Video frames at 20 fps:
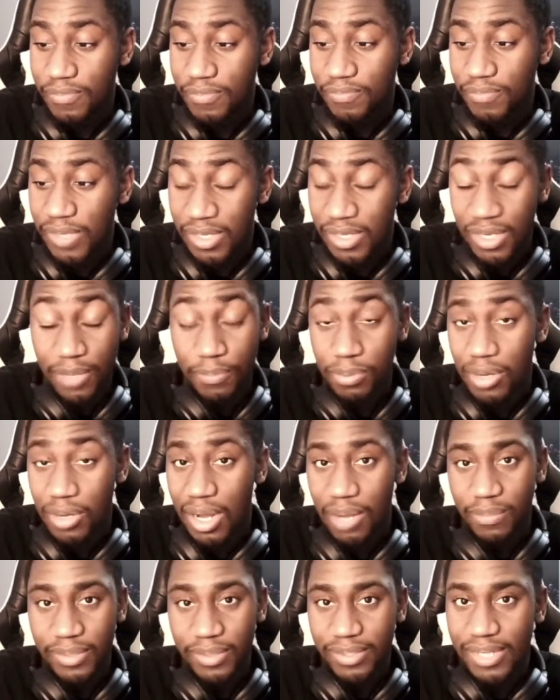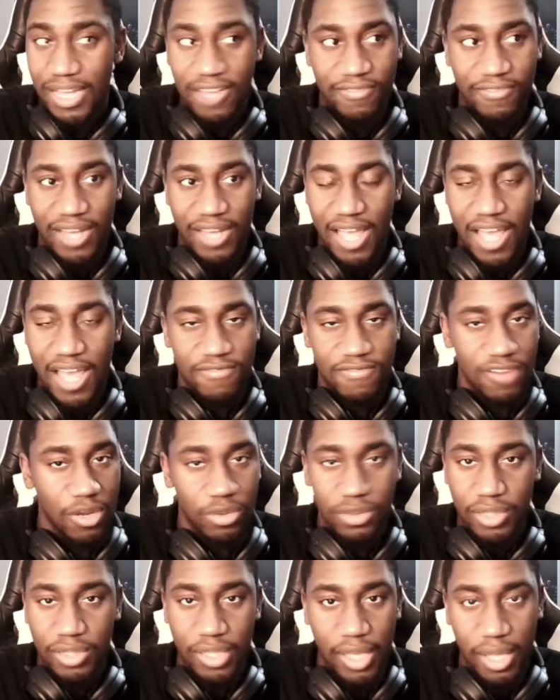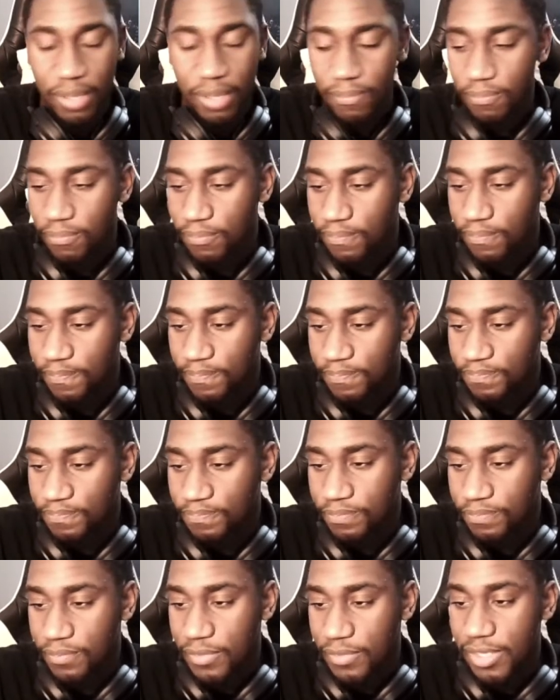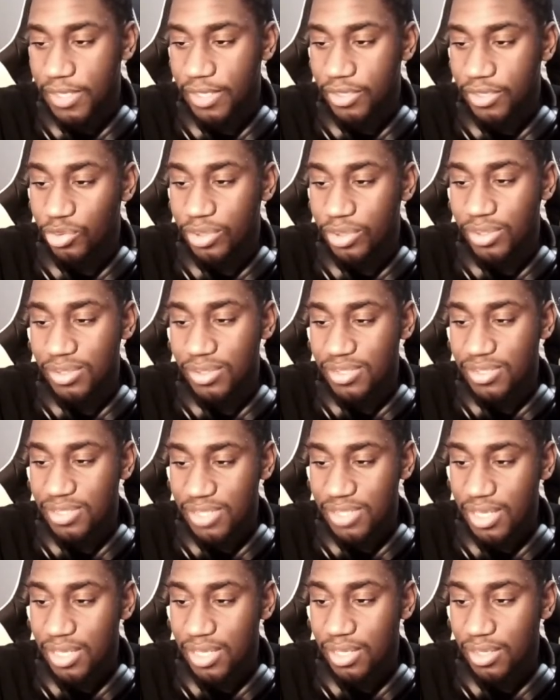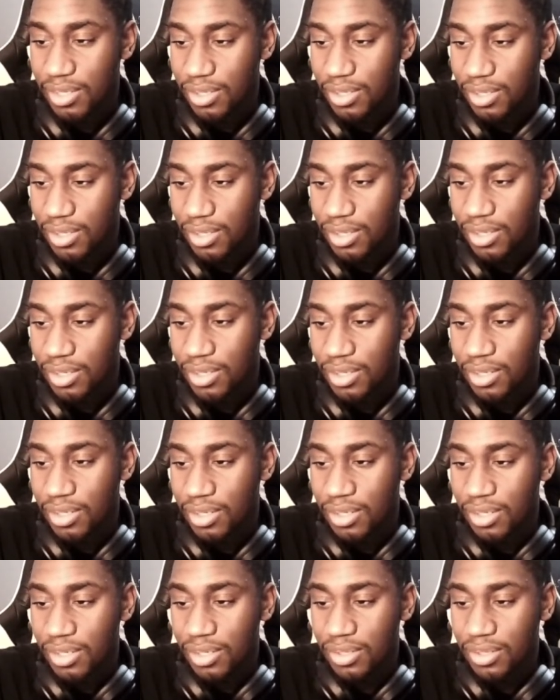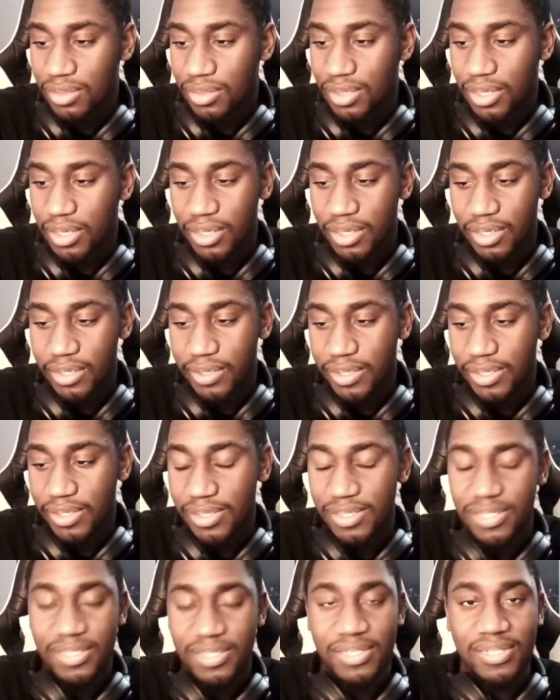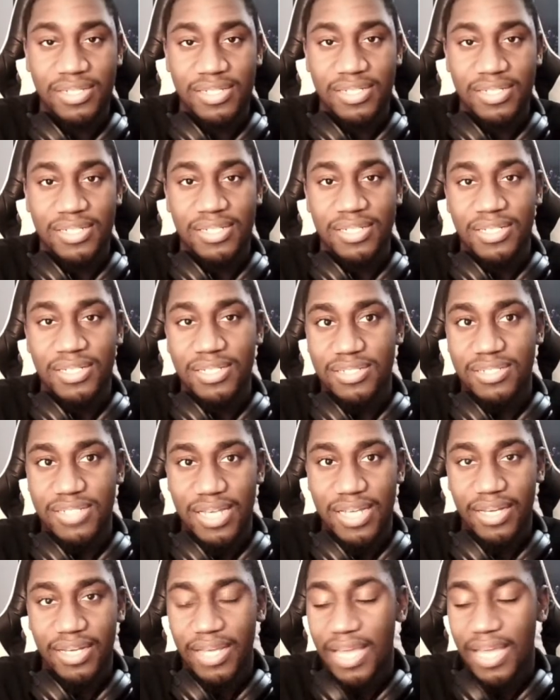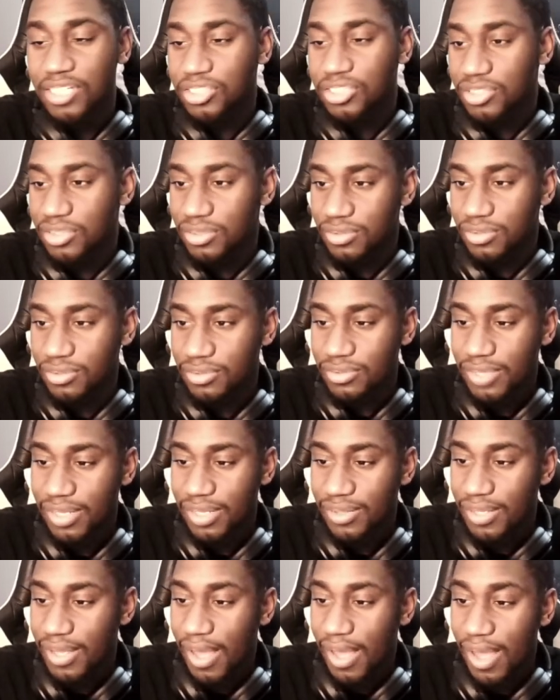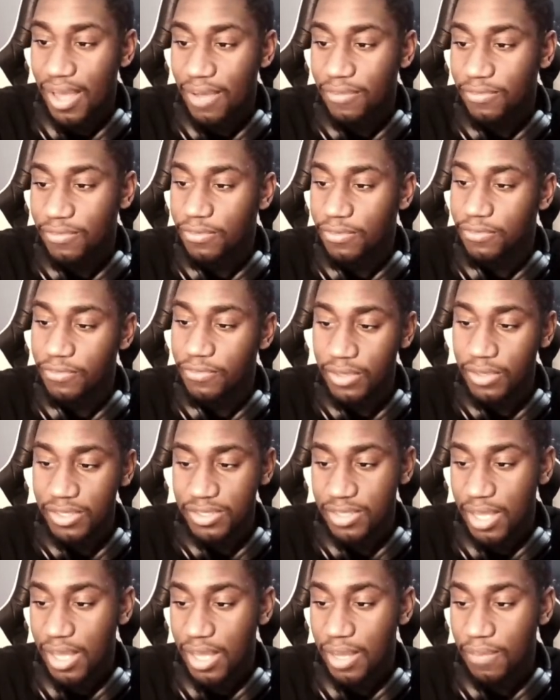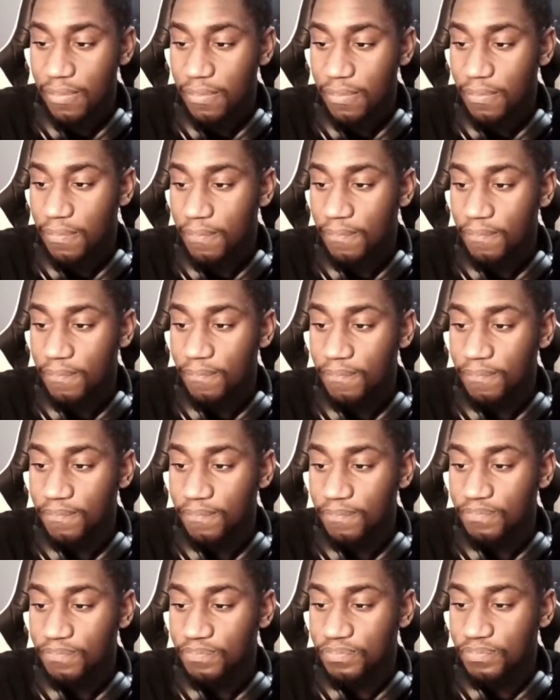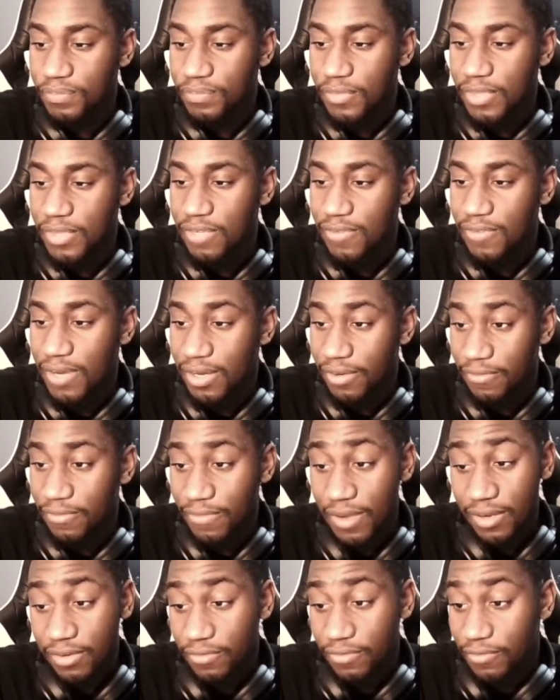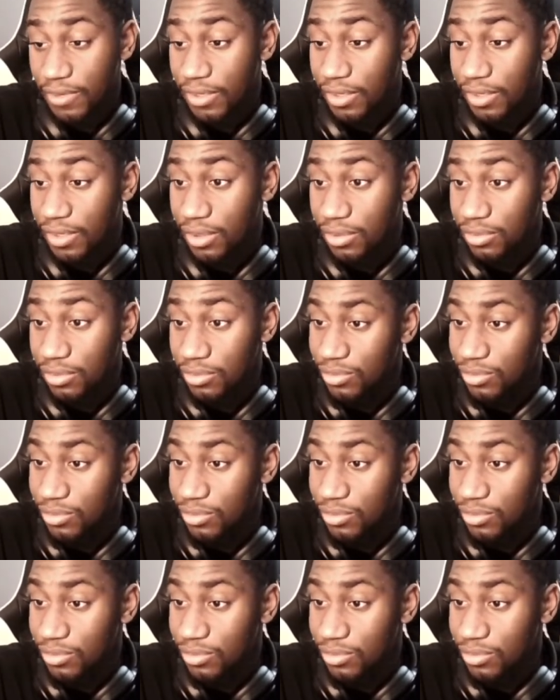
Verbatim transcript: And it probably not even half done with the game. And you can see the dedication that they have for this game. If I could find the video.